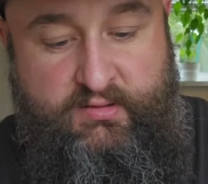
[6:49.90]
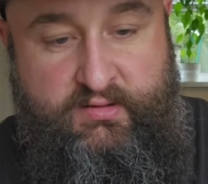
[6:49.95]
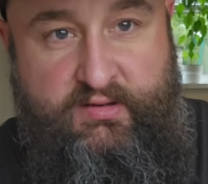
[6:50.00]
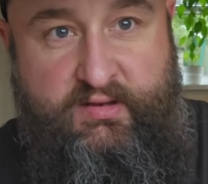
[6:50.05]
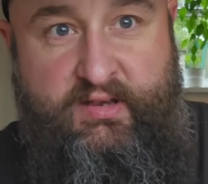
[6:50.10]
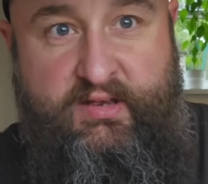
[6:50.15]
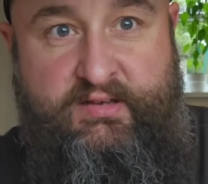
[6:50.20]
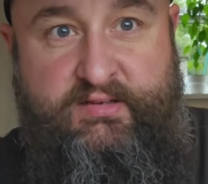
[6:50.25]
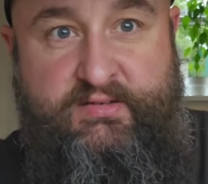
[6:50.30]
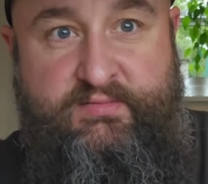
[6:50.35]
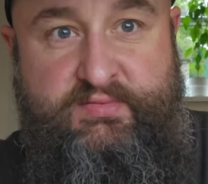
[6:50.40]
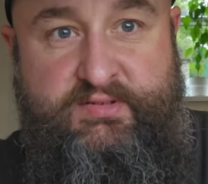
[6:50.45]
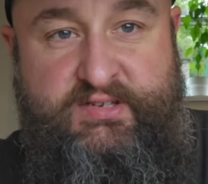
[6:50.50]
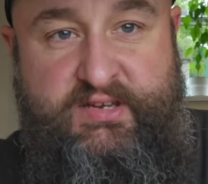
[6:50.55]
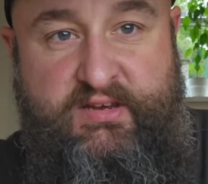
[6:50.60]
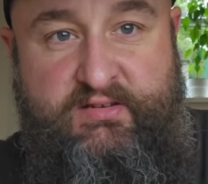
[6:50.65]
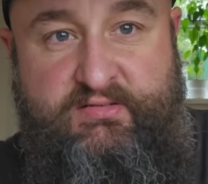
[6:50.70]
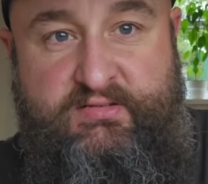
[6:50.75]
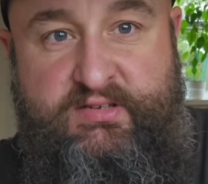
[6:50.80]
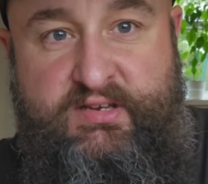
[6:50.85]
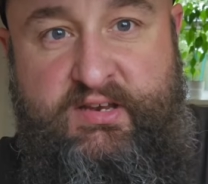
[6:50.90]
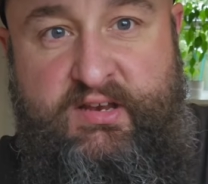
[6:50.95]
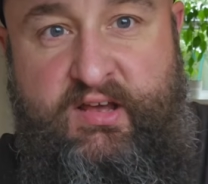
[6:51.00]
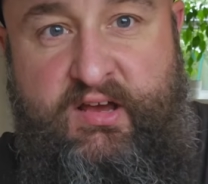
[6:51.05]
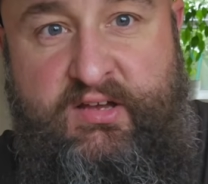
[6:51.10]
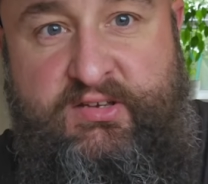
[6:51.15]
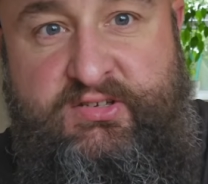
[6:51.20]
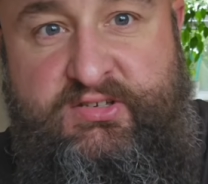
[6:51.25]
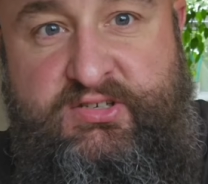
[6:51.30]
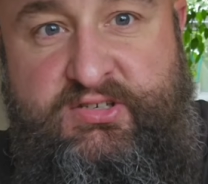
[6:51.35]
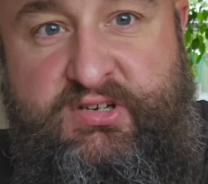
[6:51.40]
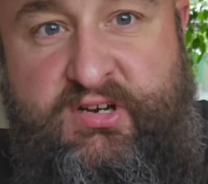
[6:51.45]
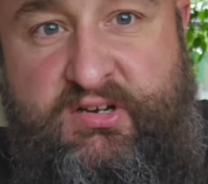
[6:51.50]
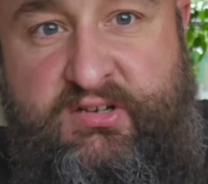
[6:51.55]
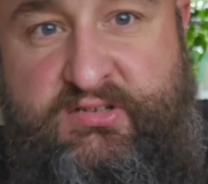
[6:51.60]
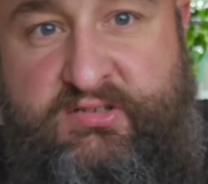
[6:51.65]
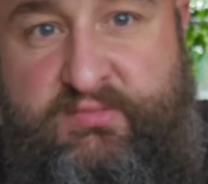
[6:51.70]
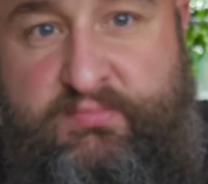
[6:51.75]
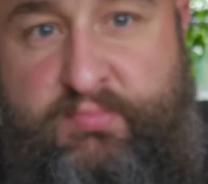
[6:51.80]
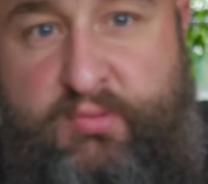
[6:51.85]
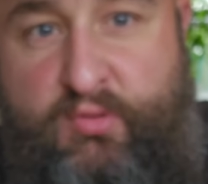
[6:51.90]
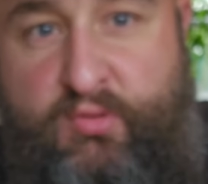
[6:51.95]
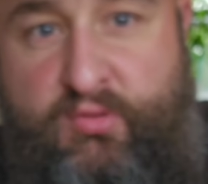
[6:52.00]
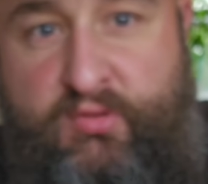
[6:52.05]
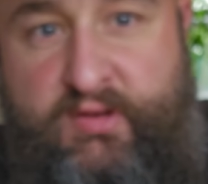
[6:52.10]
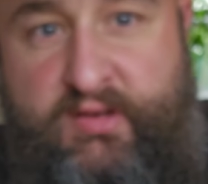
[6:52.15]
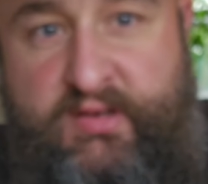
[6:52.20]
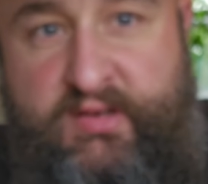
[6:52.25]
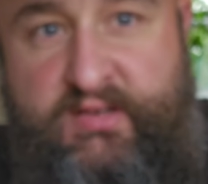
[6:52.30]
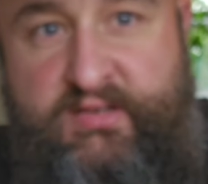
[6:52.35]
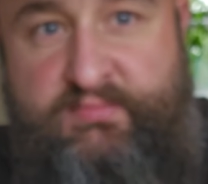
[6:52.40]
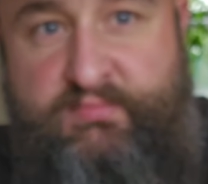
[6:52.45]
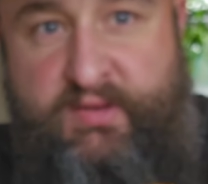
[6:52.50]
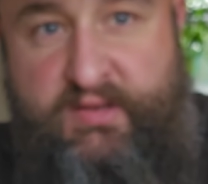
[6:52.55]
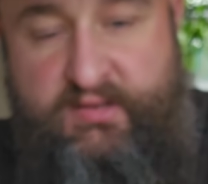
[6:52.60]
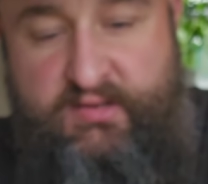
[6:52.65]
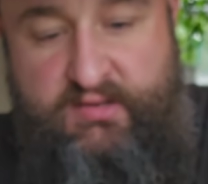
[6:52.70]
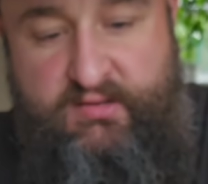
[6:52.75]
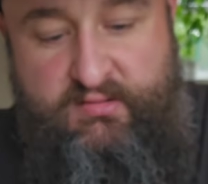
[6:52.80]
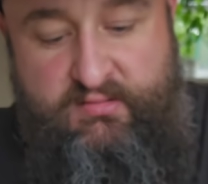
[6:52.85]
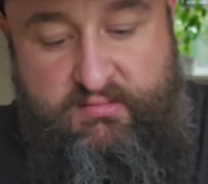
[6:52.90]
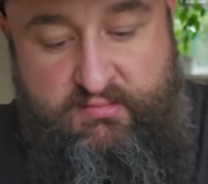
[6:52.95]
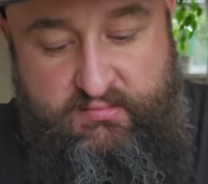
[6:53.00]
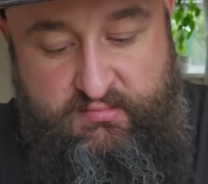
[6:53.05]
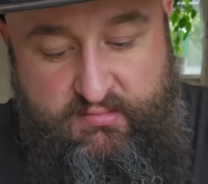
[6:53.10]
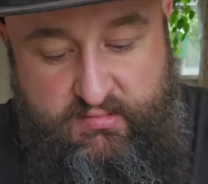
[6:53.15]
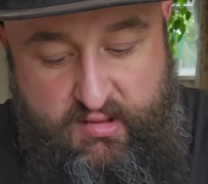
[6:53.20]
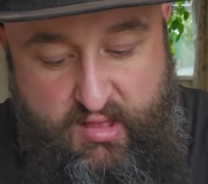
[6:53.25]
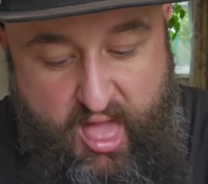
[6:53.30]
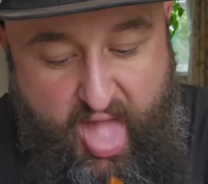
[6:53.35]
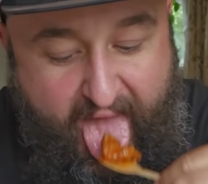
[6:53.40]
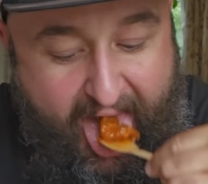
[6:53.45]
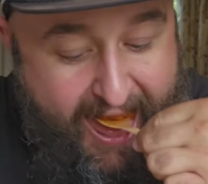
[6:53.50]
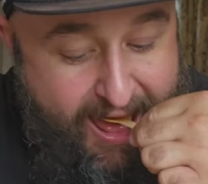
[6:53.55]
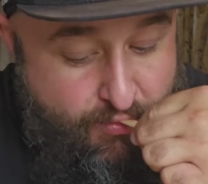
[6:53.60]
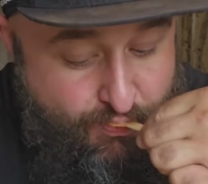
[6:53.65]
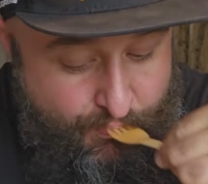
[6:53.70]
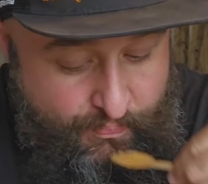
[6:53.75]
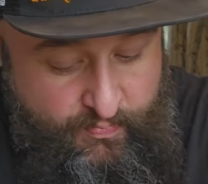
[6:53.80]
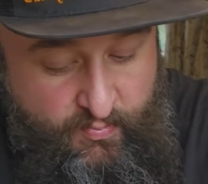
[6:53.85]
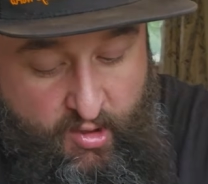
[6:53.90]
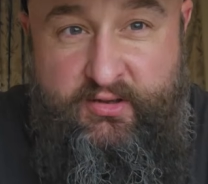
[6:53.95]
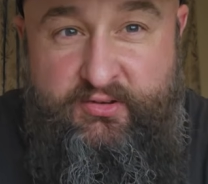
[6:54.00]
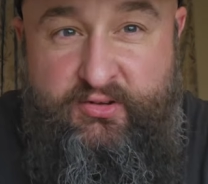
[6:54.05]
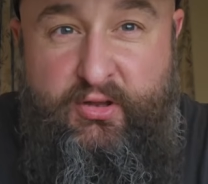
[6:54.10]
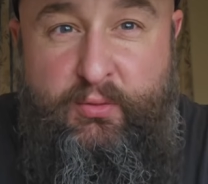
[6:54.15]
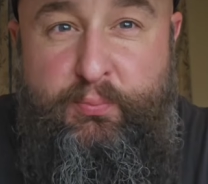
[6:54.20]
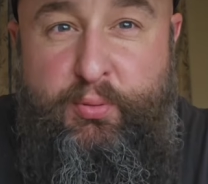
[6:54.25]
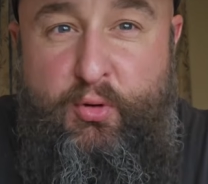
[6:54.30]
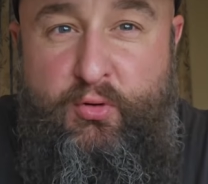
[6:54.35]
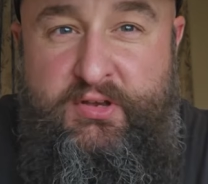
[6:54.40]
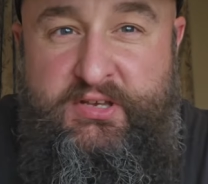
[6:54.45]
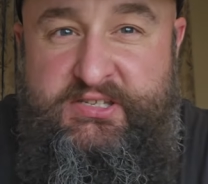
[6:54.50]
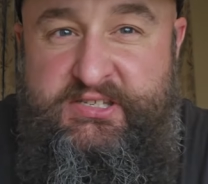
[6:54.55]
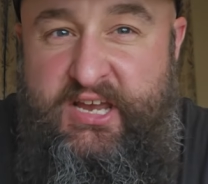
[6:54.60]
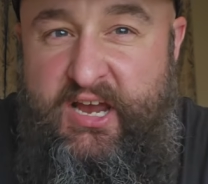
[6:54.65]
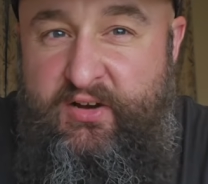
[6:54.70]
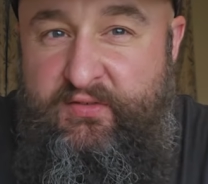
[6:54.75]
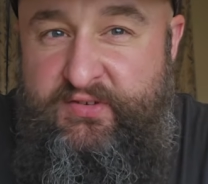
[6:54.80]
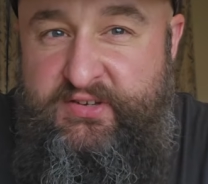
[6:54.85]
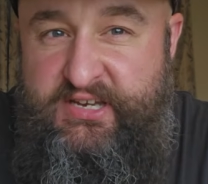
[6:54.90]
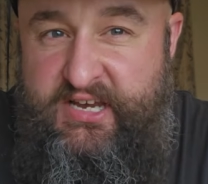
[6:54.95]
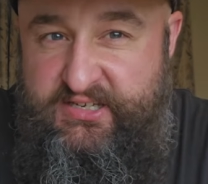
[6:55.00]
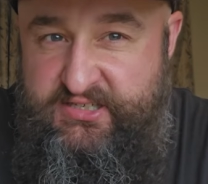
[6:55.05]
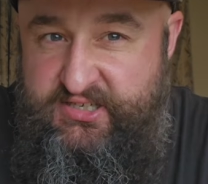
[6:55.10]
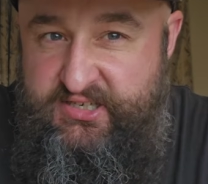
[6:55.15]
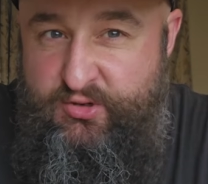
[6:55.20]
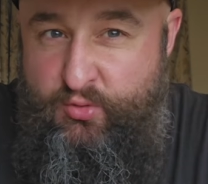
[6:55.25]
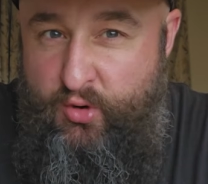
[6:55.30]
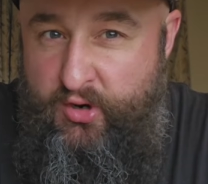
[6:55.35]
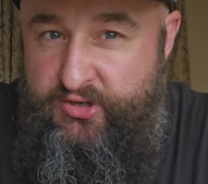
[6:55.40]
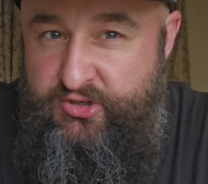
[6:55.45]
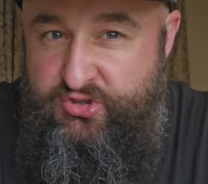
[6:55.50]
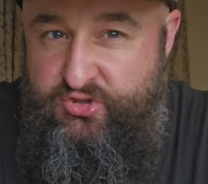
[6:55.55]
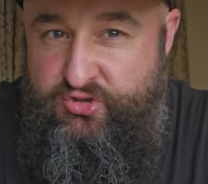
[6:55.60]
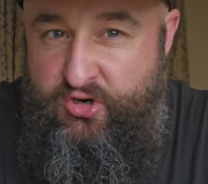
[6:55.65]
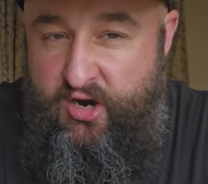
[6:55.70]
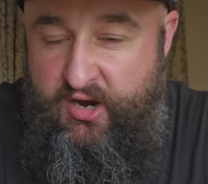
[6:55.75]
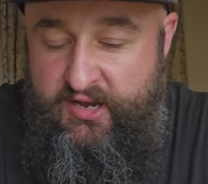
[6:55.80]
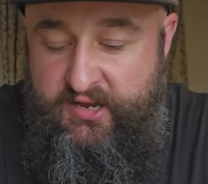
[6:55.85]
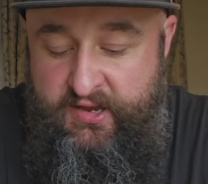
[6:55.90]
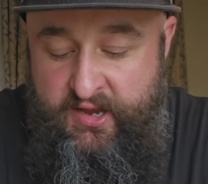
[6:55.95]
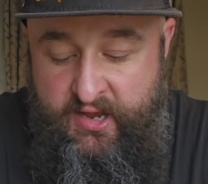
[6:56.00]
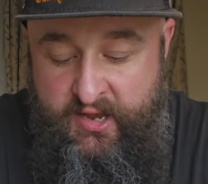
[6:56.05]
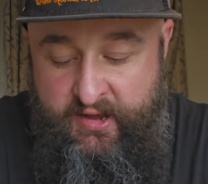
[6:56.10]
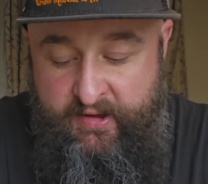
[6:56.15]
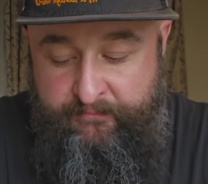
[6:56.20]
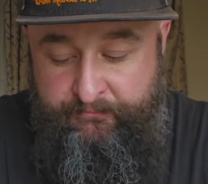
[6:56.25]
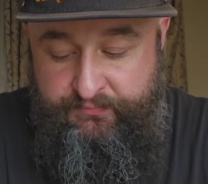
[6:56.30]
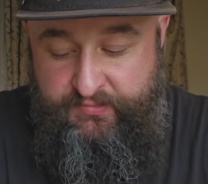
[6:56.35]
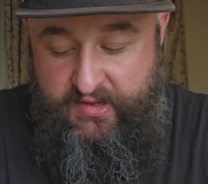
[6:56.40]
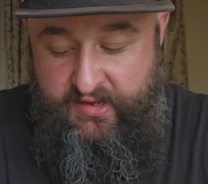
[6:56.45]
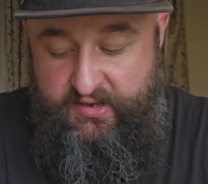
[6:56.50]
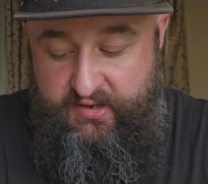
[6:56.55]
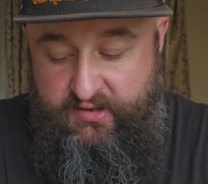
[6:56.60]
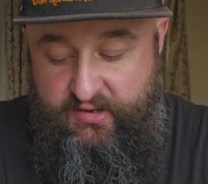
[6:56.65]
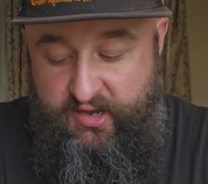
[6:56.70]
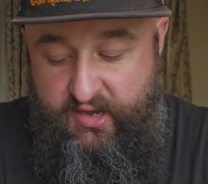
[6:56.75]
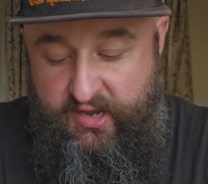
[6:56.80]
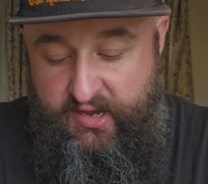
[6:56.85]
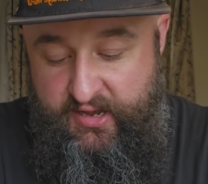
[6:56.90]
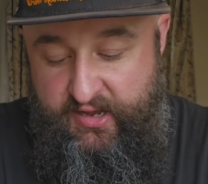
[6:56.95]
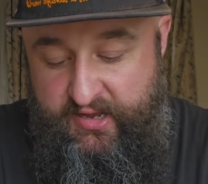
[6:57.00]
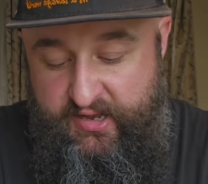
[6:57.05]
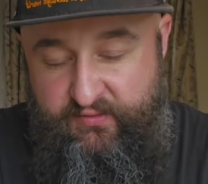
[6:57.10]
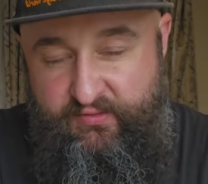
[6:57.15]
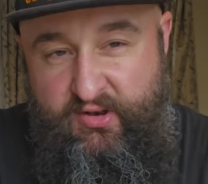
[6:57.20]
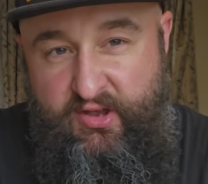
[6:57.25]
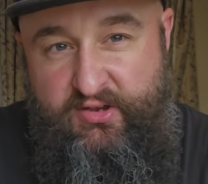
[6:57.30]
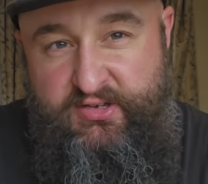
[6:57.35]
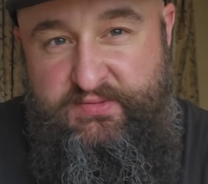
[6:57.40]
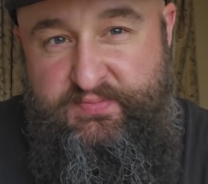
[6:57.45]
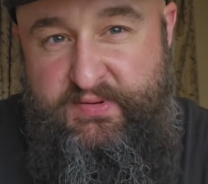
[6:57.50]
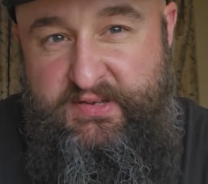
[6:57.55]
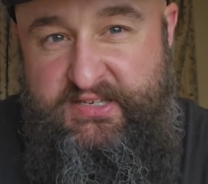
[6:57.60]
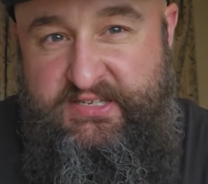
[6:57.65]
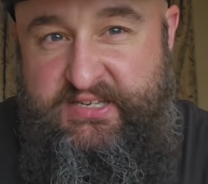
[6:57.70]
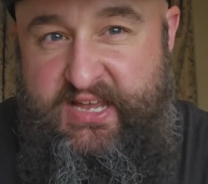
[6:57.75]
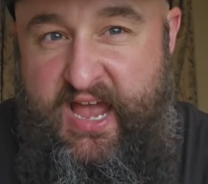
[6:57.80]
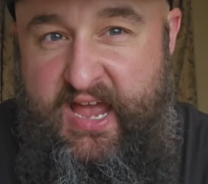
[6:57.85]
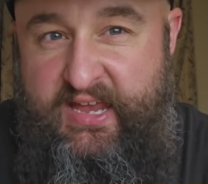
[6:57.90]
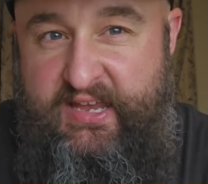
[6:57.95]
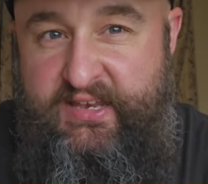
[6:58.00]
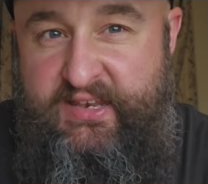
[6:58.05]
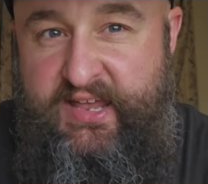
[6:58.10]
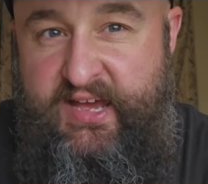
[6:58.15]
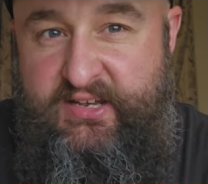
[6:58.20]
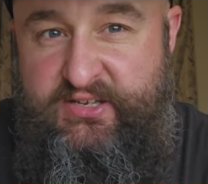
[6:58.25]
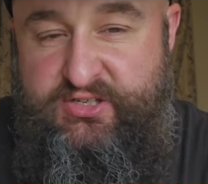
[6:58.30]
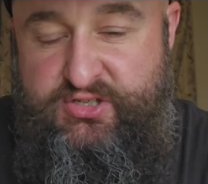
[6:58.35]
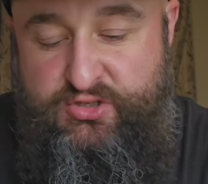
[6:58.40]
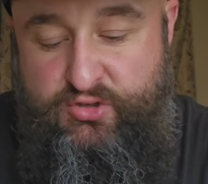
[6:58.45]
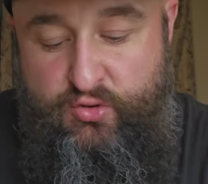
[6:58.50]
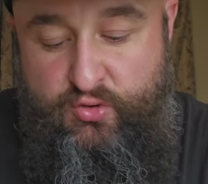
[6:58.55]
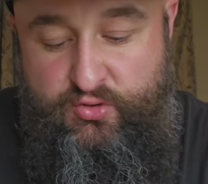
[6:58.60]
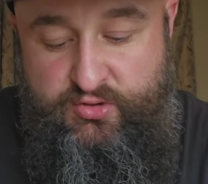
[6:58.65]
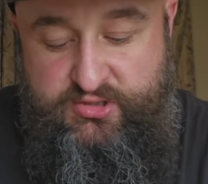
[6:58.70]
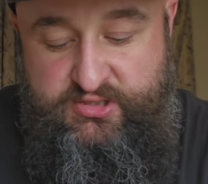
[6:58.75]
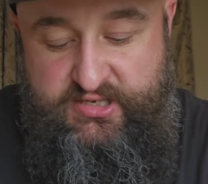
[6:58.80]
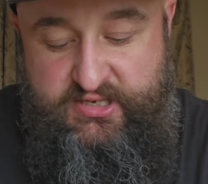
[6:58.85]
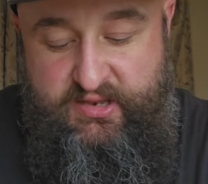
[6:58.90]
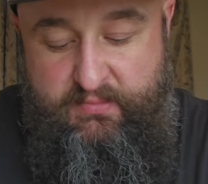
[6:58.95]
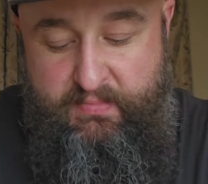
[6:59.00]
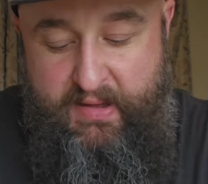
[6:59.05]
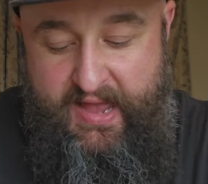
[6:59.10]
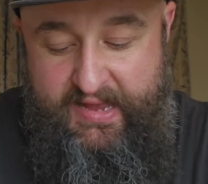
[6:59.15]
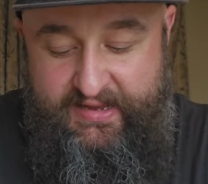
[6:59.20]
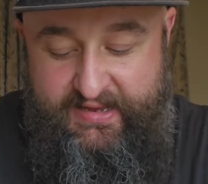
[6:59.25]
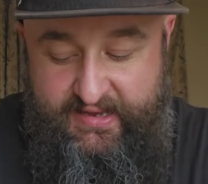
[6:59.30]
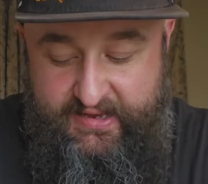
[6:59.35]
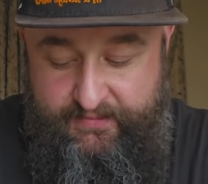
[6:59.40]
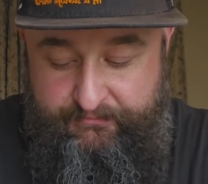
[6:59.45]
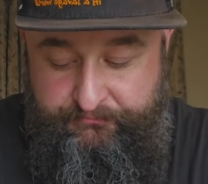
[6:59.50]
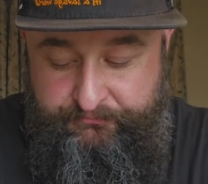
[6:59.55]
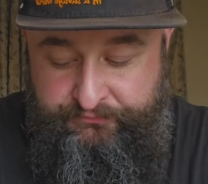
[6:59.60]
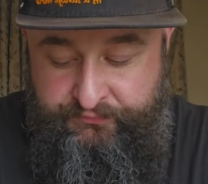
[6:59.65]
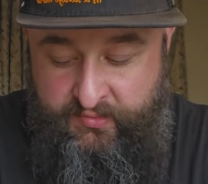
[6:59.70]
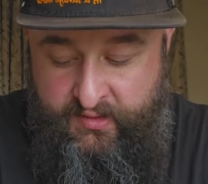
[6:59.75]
You get some seriously large chunks of pork in this menu. So the pork itself is actually quite dry. Even though it's been sat in that sauce in the packet,